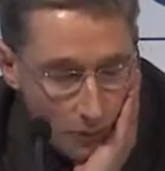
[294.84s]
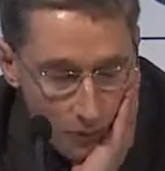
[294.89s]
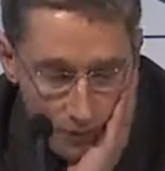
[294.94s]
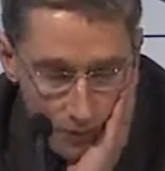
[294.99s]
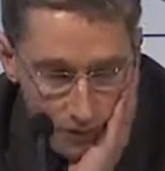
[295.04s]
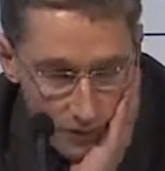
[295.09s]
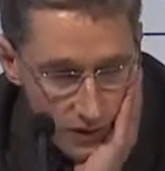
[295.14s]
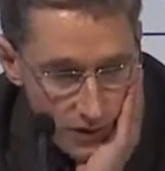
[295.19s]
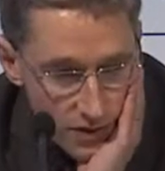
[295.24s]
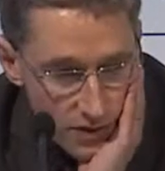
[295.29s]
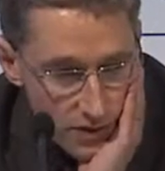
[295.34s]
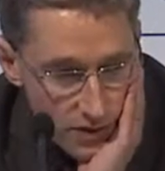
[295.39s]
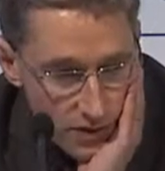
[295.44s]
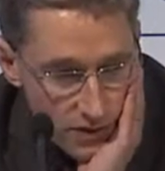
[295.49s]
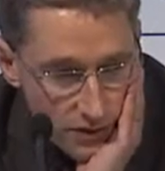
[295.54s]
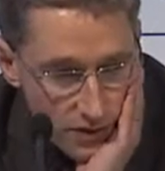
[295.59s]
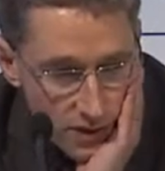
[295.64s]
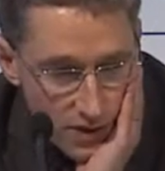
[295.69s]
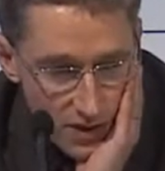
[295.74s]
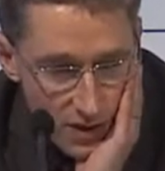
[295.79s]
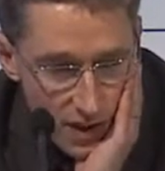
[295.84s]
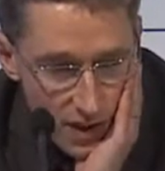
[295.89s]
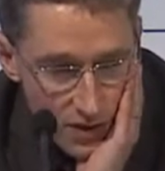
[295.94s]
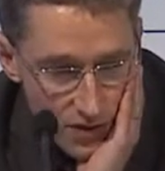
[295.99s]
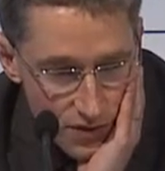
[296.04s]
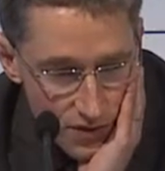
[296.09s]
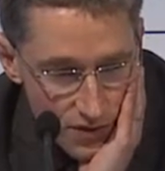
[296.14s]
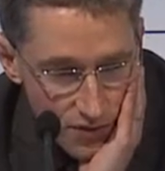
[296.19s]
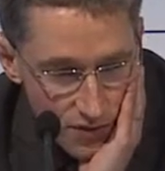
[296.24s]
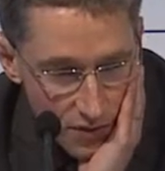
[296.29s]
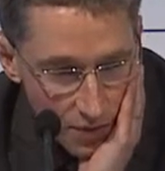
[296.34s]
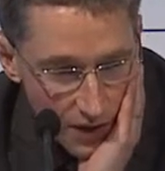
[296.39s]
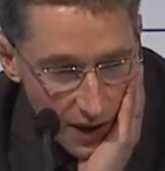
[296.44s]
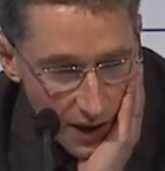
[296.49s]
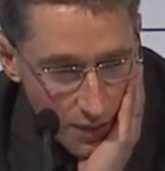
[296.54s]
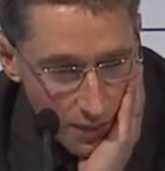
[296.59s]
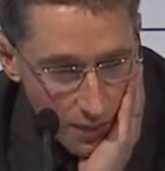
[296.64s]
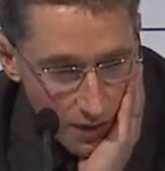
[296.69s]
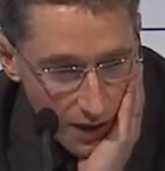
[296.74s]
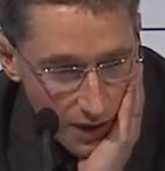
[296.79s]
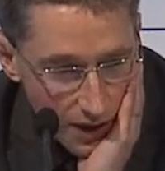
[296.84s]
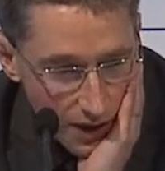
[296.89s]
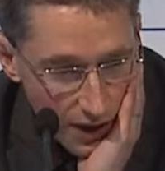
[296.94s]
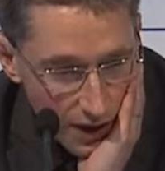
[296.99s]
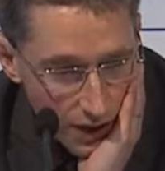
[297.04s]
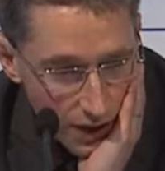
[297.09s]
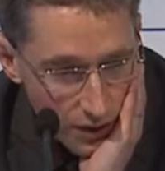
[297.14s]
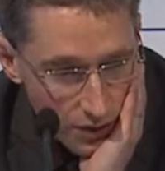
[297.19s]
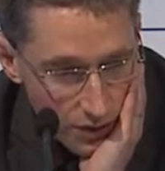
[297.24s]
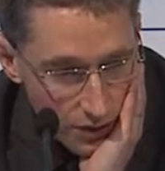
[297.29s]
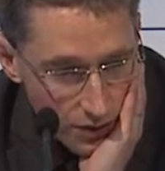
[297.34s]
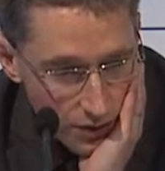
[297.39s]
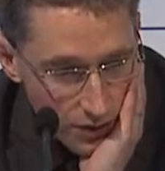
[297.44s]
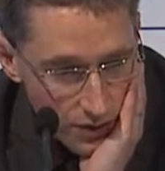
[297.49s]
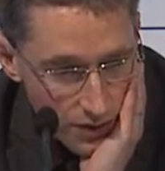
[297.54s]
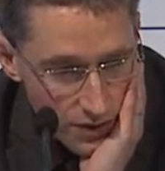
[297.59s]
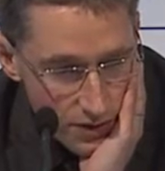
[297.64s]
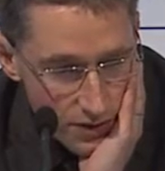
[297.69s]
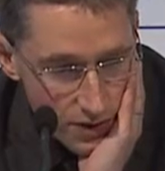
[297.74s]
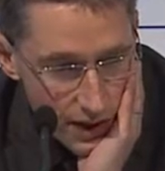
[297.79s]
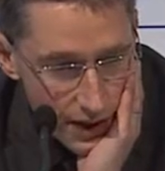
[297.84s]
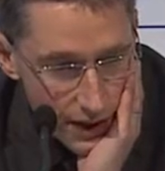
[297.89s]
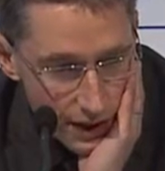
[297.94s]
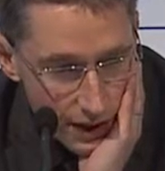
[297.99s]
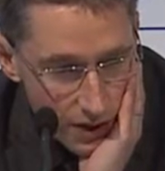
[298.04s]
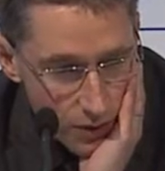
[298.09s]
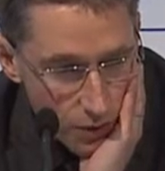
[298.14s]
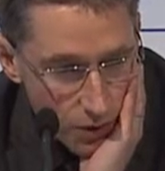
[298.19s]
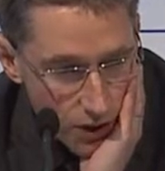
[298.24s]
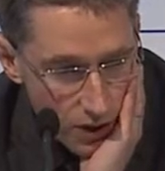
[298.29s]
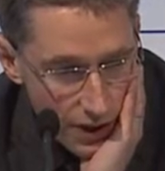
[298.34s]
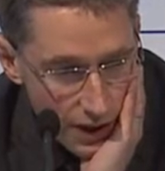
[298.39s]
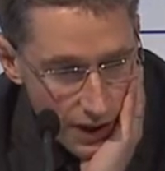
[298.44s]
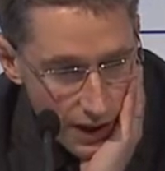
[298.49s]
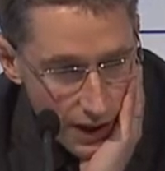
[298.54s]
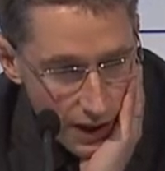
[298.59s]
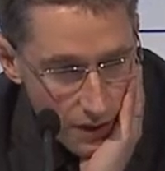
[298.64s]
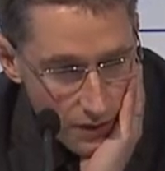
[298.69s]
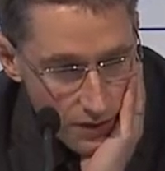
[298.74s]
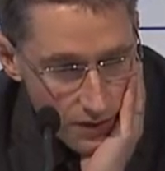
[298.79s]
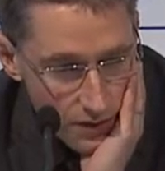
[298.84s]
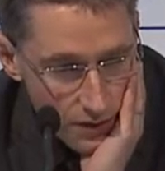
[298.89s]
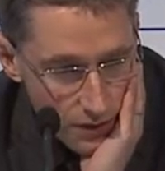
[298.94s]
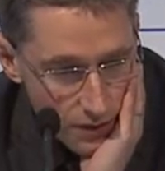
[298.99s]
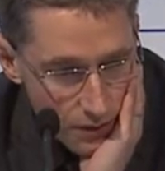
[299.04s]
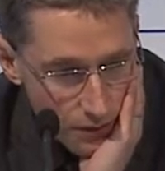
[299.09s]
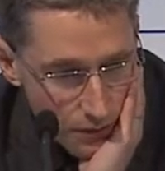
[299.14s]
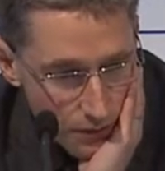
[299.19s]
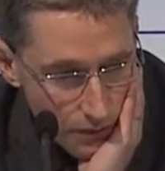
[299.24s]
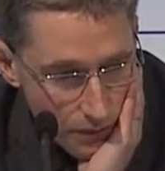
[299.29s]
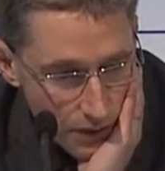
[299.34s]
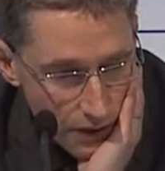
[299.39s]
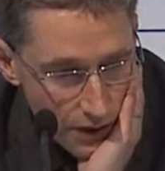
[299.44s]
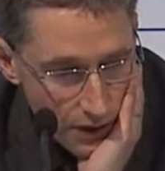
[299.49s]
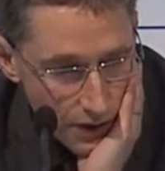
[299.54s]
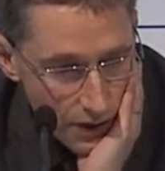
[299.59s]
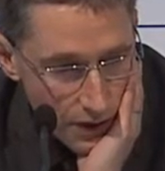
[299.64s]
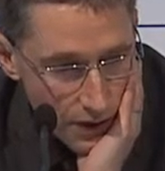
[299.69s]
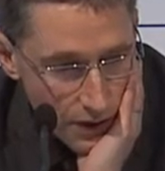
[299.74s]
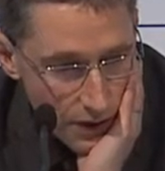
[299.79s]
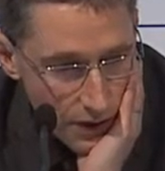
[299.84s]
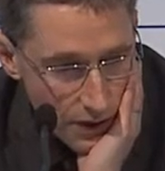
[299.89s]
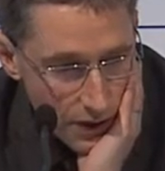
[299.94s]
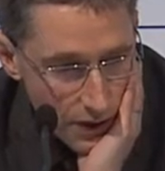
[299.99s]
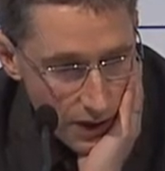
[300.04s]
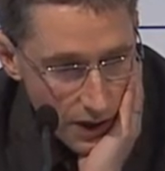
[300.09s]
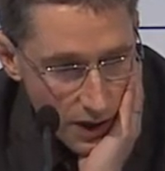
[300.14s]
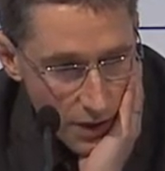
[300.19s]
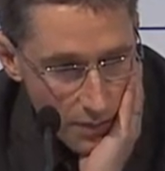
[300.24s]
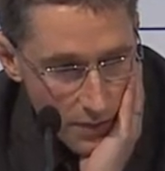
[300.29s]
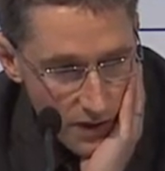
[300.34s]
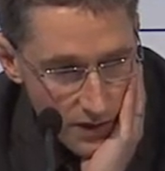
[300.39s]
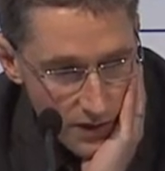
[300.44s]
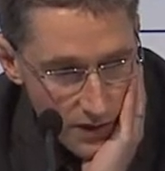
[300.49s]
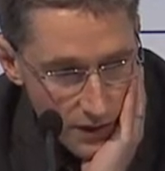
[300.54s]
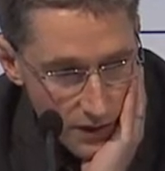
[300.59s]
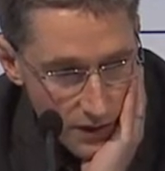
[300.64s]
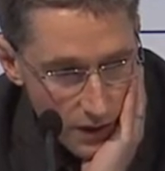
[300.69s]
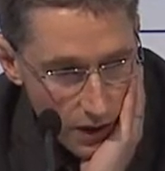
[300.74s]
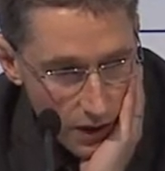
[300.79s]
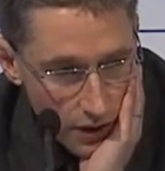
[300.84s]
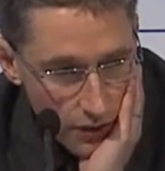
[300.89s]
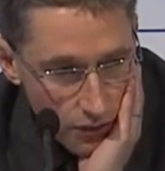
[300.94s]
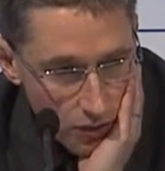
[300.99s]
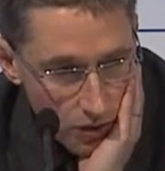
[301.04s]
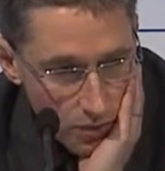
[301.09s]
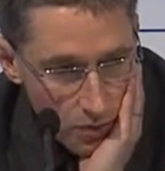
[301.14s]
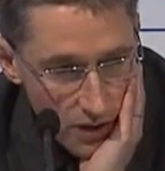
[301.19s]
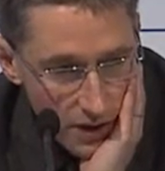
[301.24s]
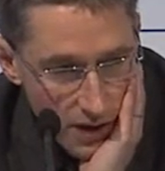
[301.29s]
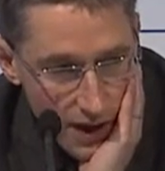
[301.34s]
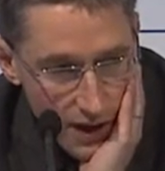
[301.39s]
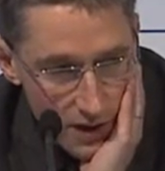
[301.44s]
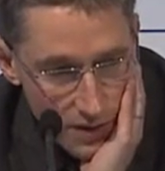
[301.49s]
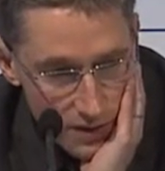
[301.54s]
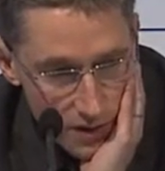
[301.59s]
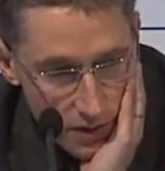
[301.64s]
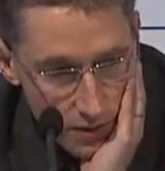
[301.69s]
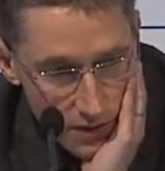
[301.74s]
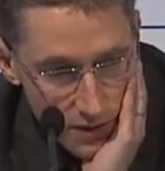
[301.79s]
This looks very dangerous for black, but I couldn't exactly work it out. I mean, something like rook b8, I was